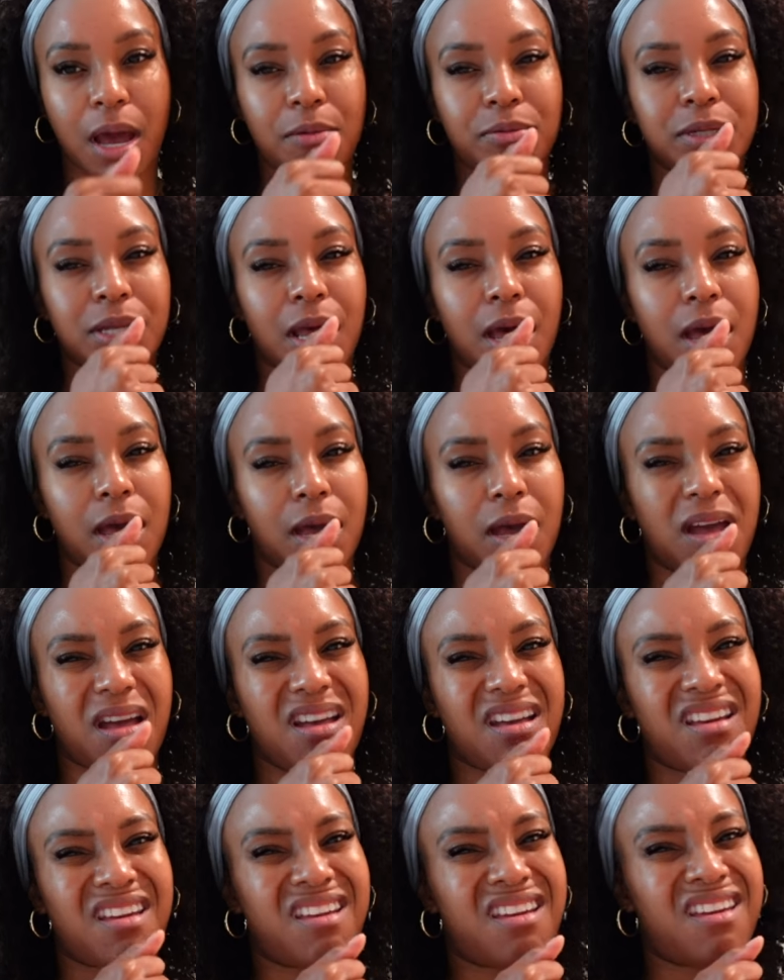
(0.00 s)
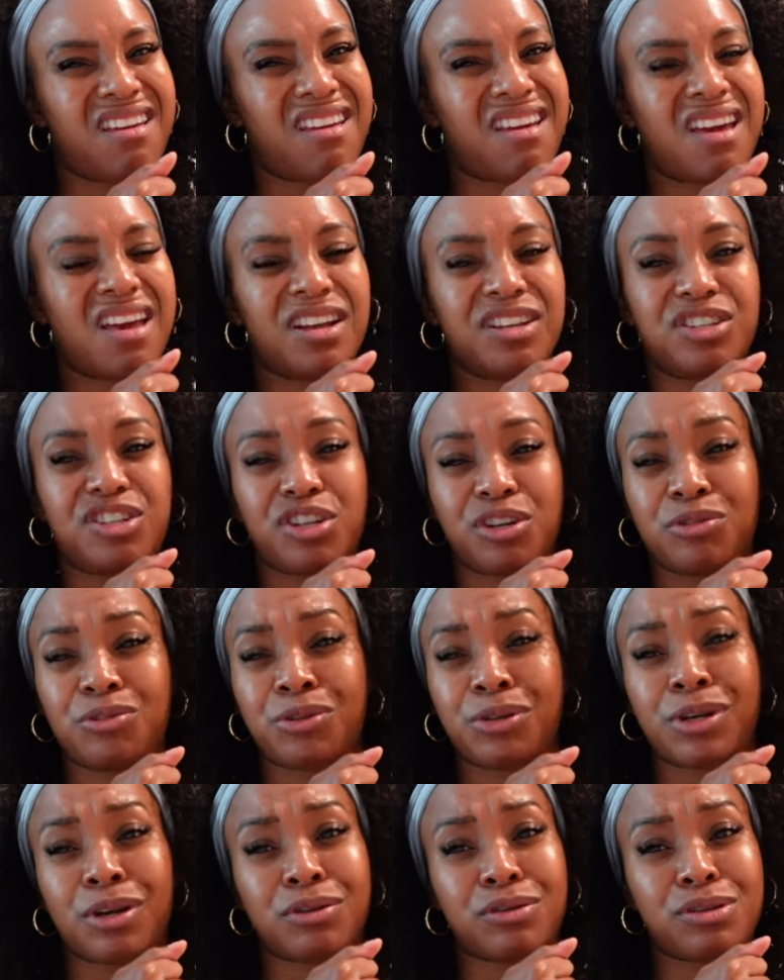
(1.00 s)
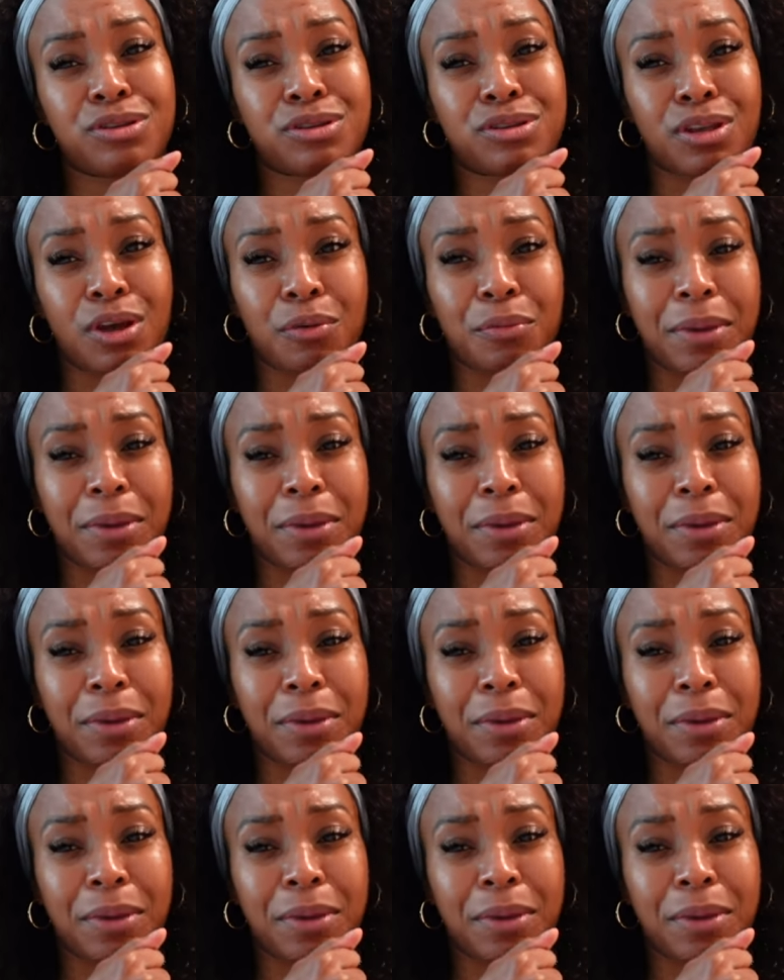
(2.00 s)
I was like, Children are so